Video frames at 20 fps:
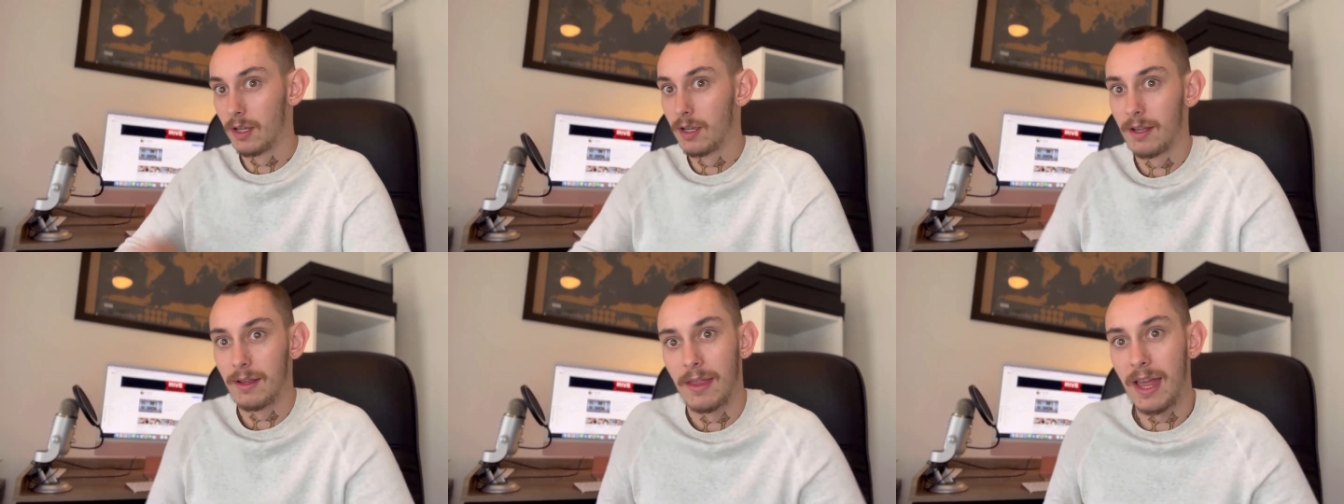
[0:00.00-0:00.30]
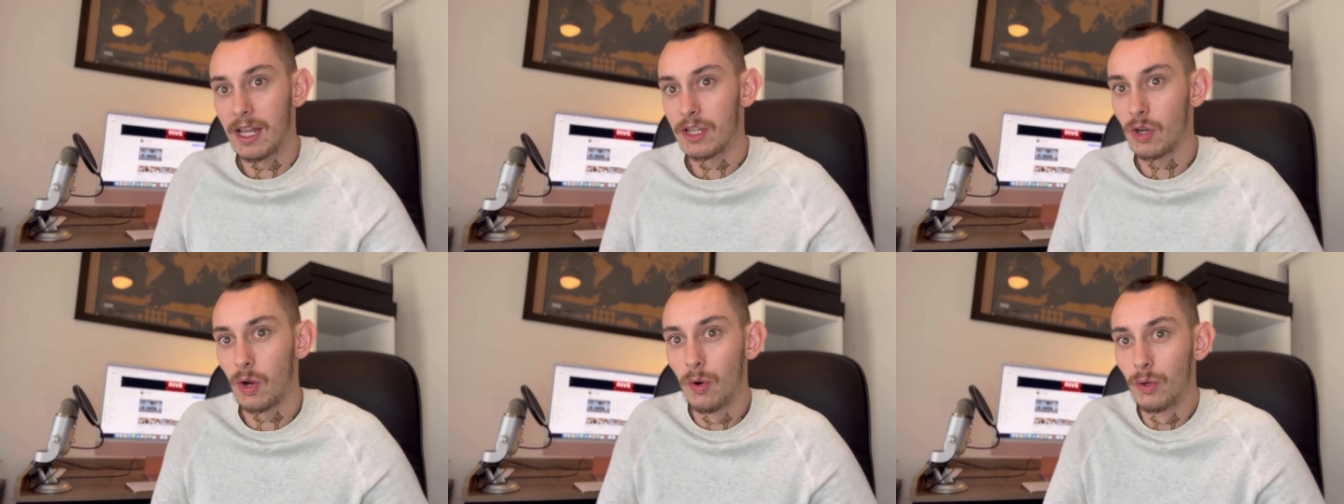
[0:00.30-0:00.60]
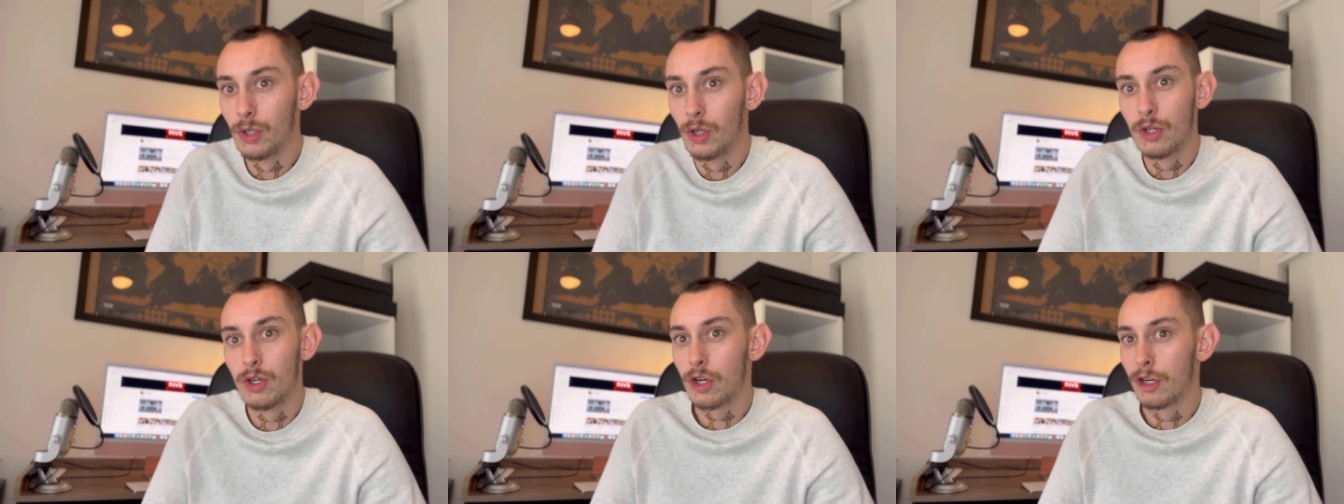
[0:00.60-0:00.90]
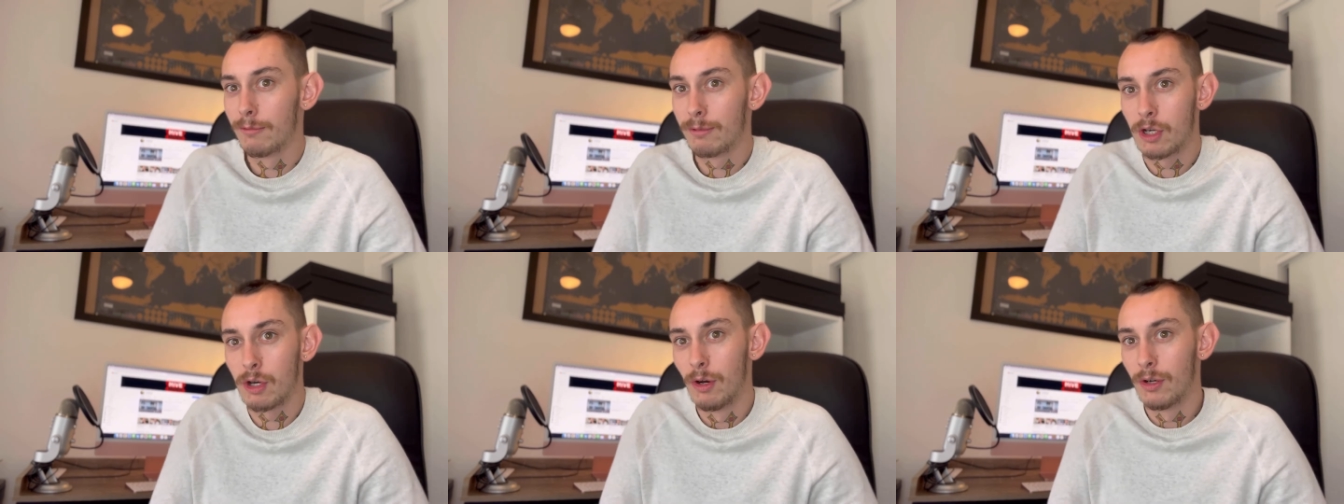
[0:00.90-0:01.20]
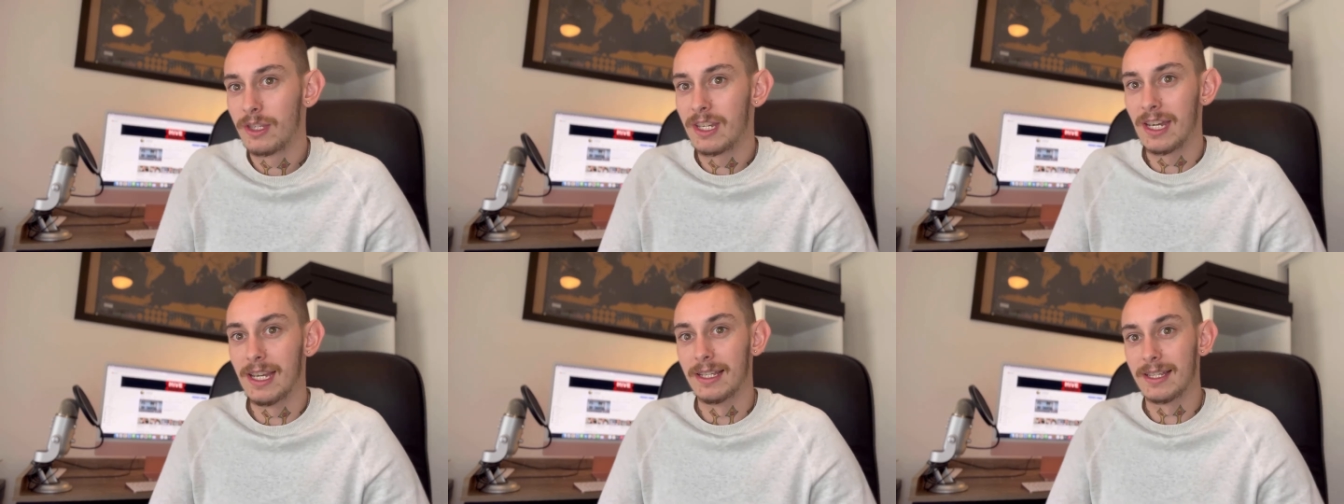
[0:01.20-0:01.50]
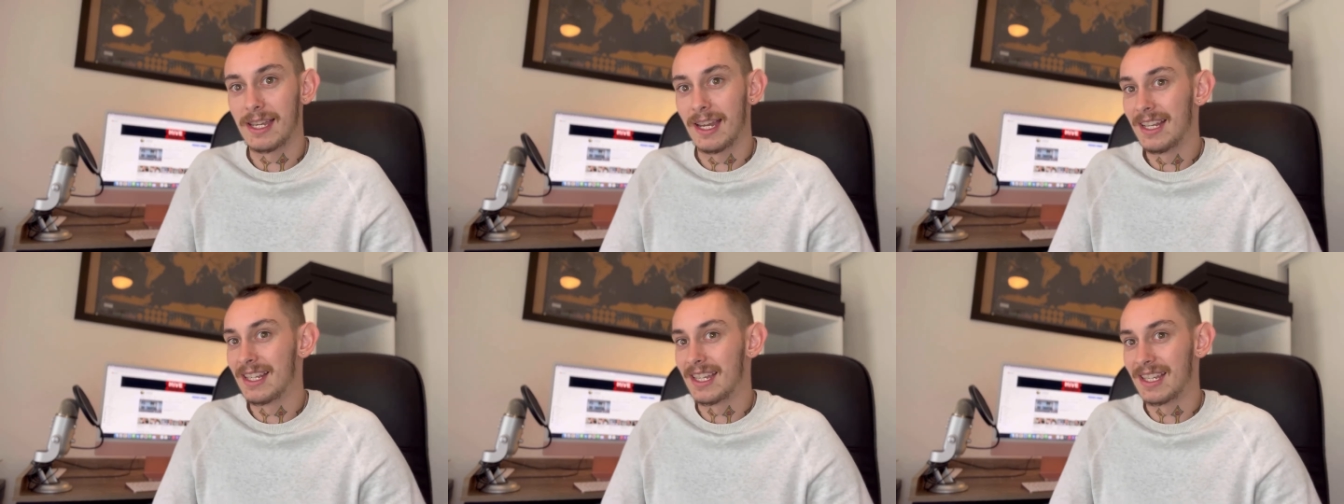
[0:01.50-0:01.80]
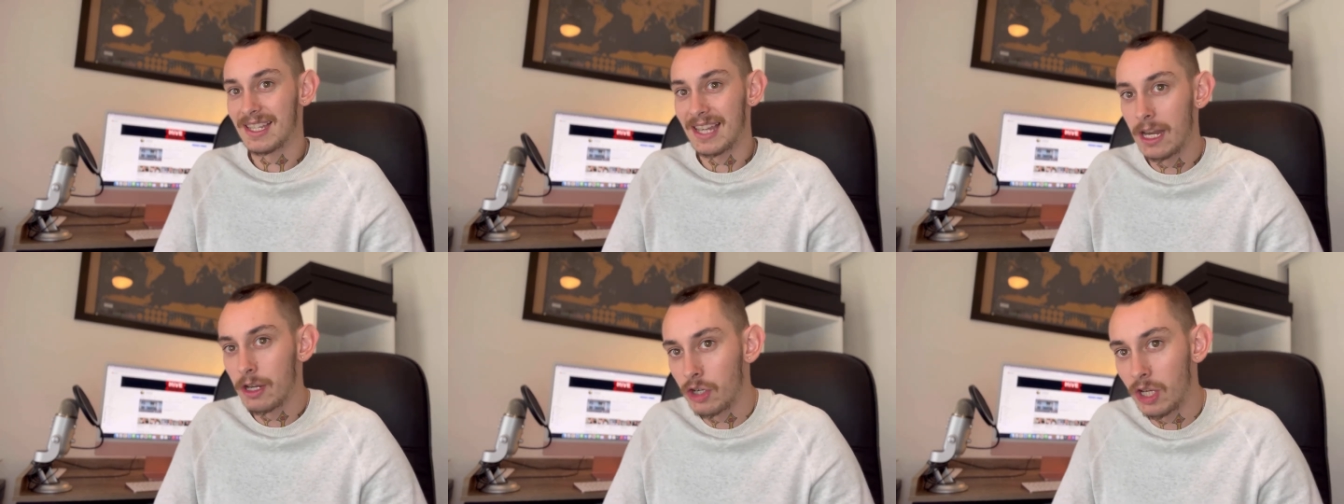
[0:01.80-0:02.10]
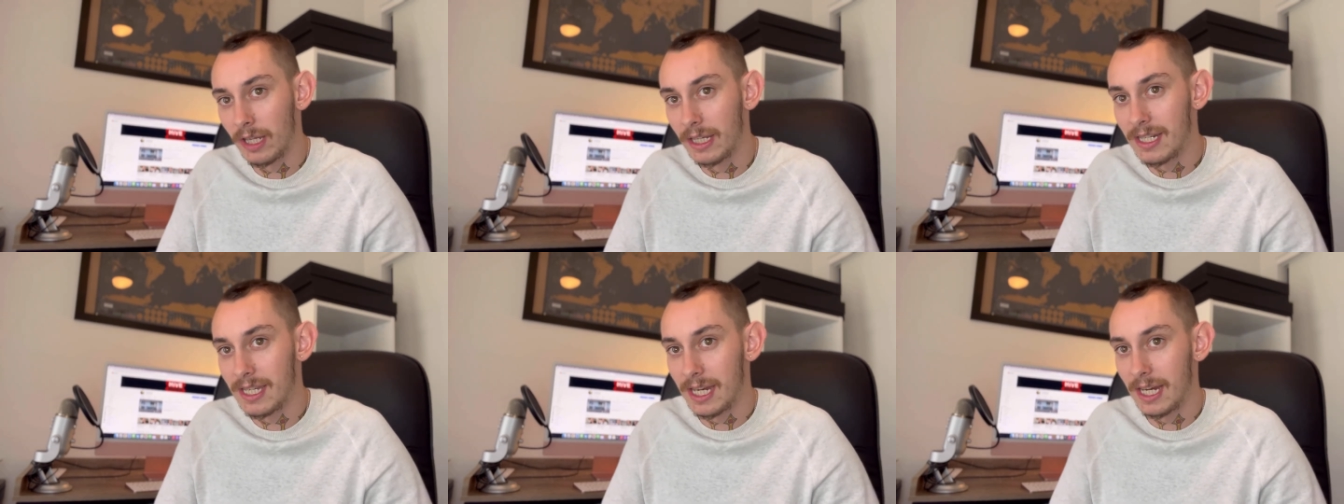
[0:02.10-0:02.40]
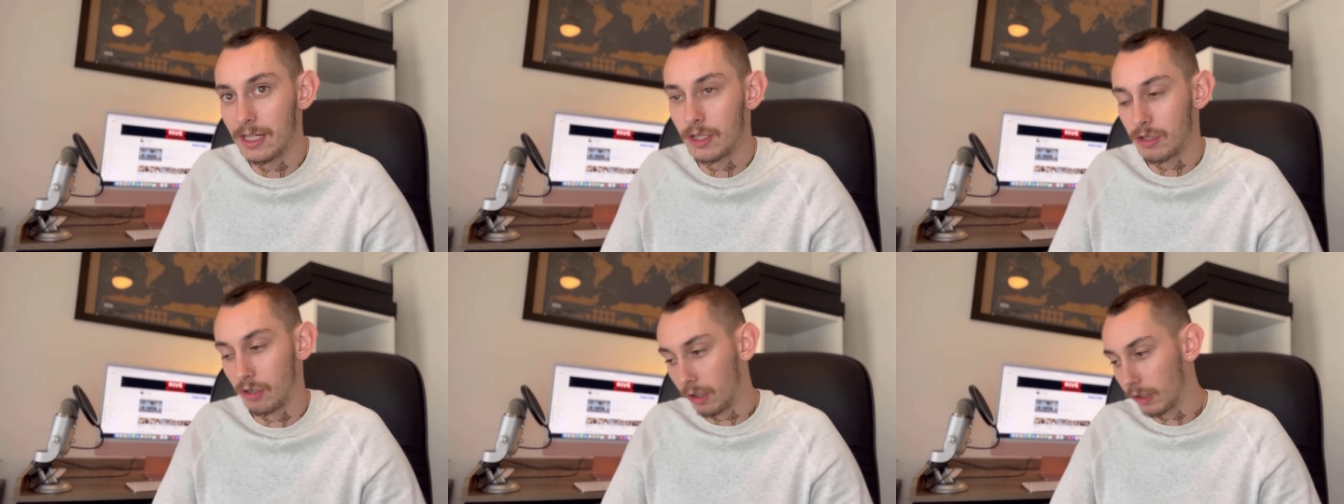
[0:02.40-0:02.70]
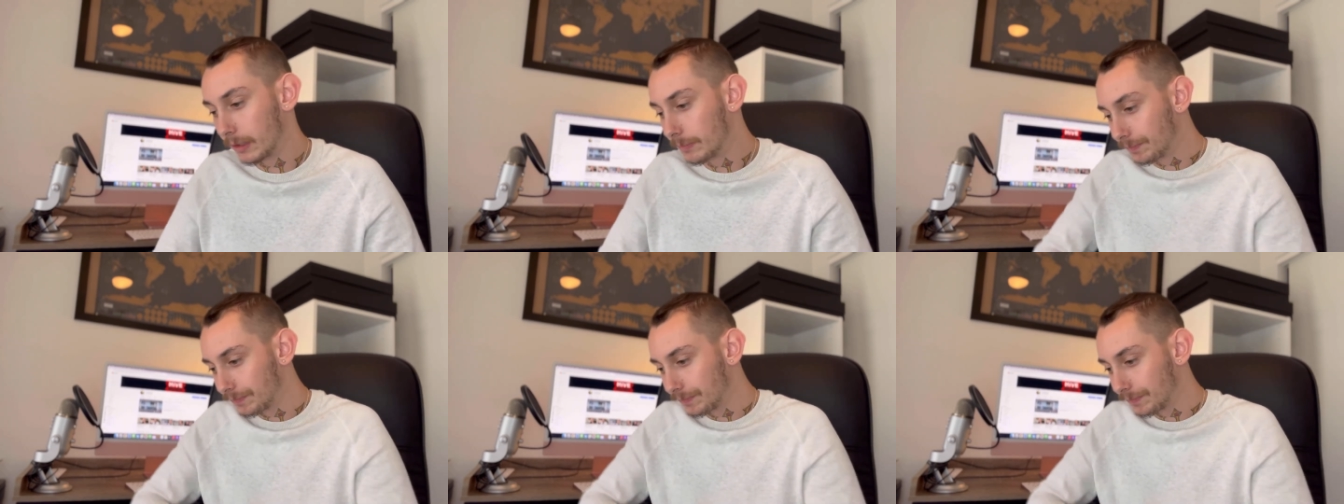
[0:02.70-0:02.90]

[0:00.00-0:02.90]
That's all YouTube Shorts is. It's essentially TikTok.